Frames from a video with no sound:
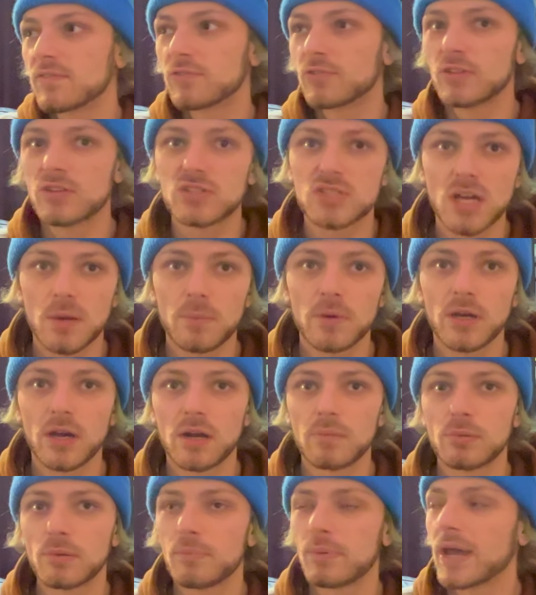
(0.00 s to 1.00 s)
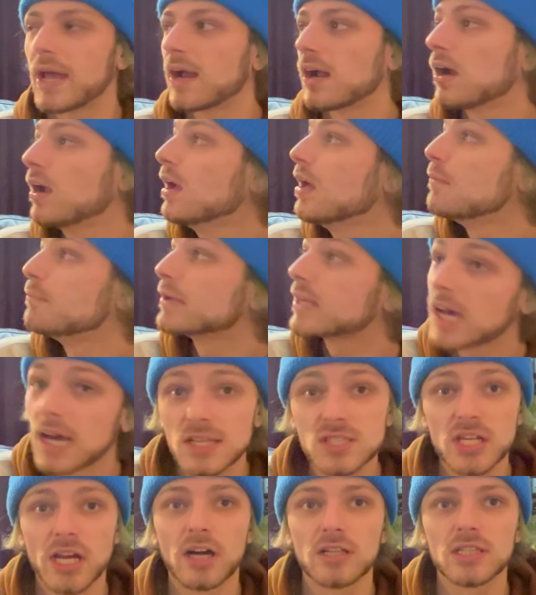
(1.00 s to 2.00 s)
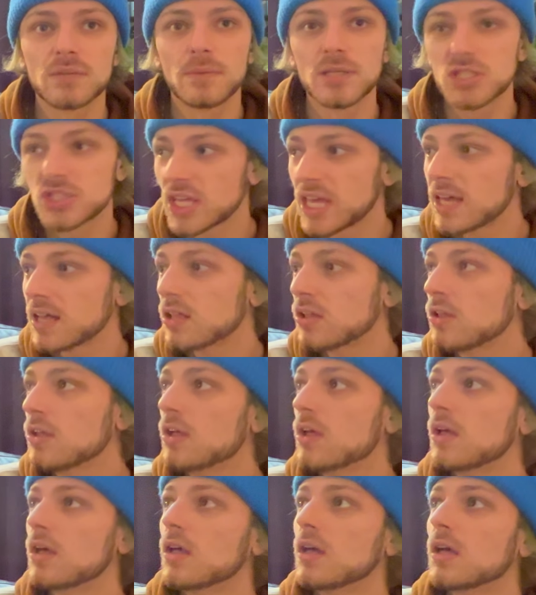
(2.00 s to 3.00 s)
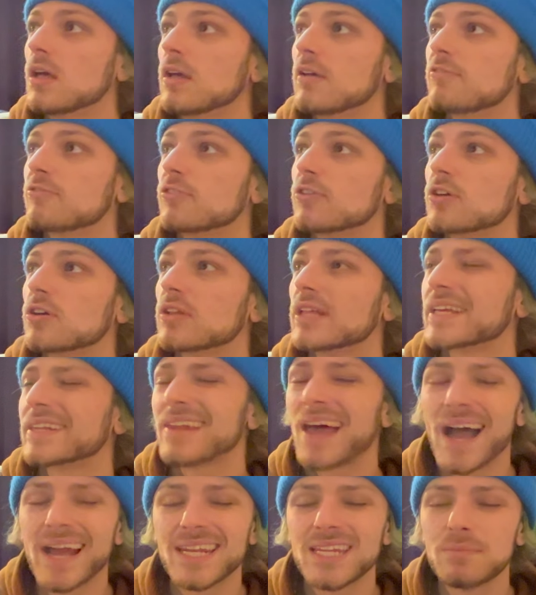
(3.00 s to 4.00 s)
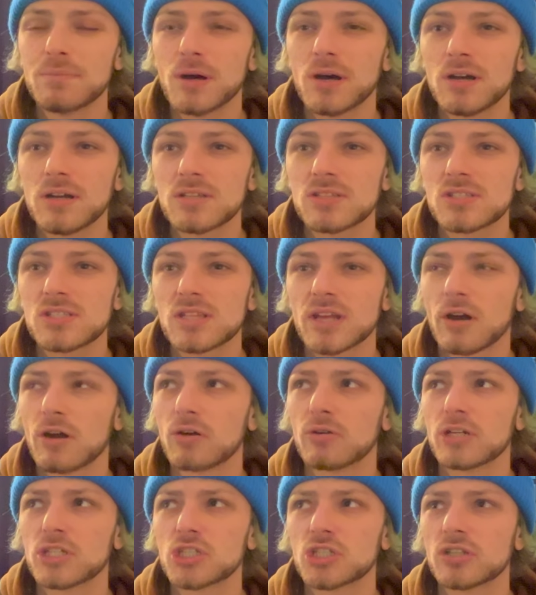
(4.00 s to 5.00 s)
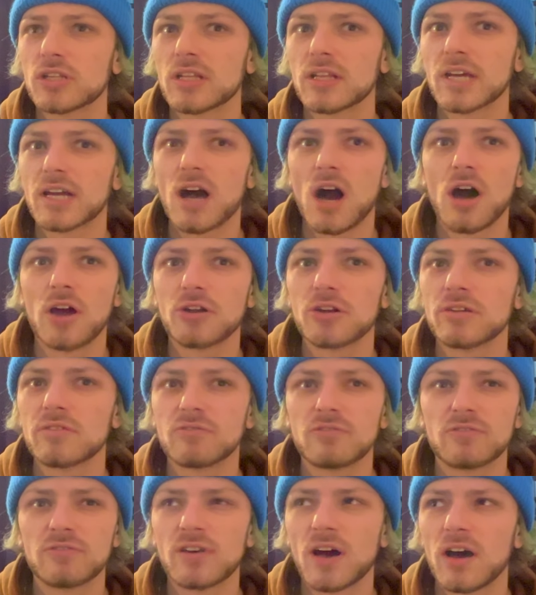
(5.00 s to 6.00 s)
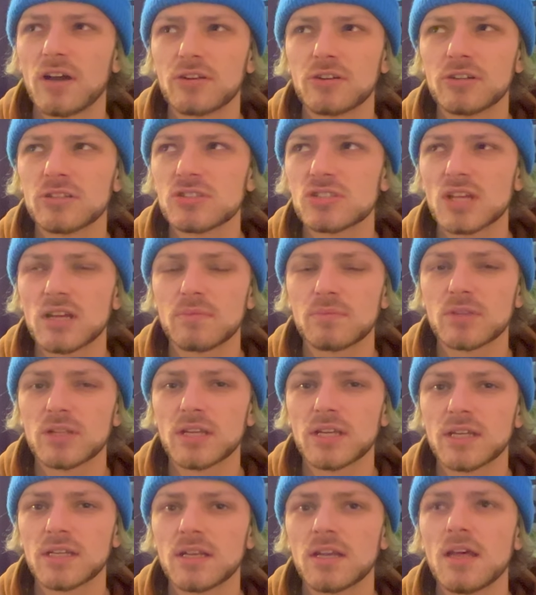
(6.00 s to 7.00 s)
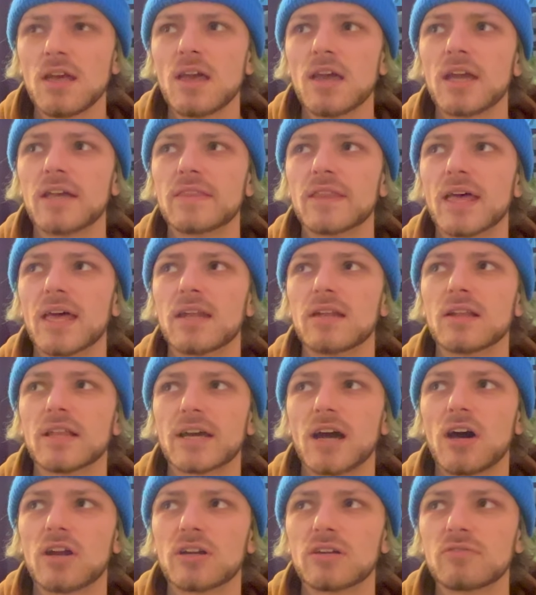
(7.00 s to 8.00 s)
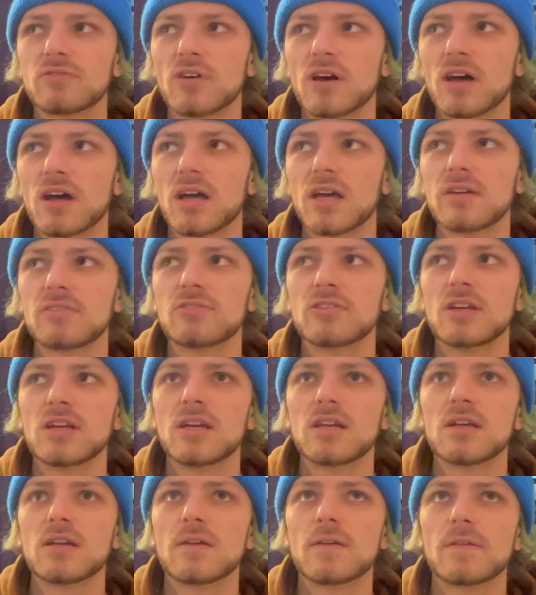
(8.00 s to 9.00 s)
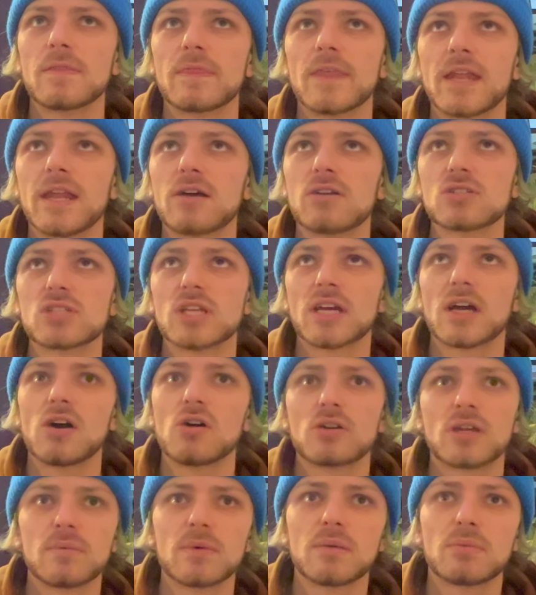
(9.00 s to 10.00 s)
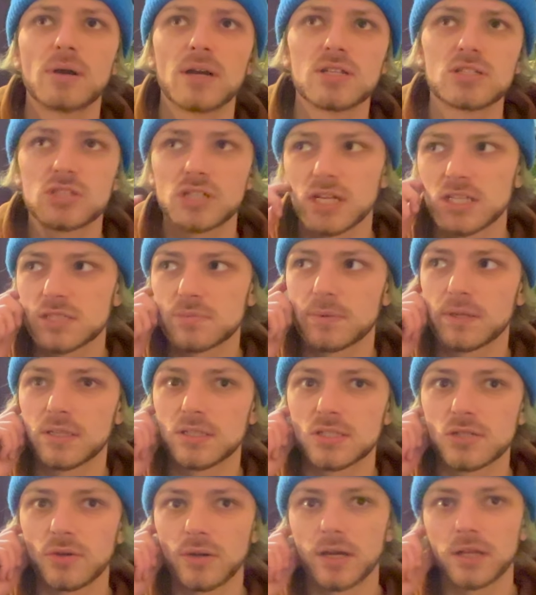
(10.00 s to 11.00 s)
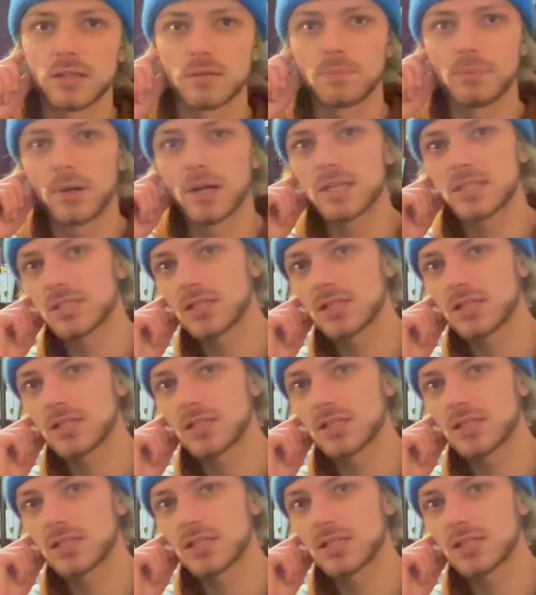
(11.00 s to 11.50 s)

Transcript: for the summer, I gotta prepare because I got them on sale for like 90 bucks. They're originally like 100 and something, and then like 105, and then I was like, oh, give me a price adjustment. So I got the price